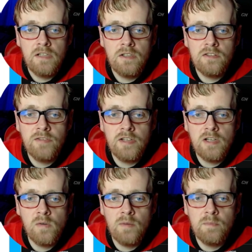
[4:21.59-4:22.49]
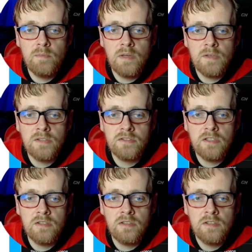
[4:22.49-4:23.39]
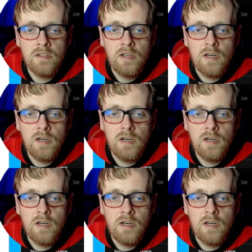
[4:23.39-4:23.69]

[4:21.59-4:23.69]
and there's a video where me and my son are,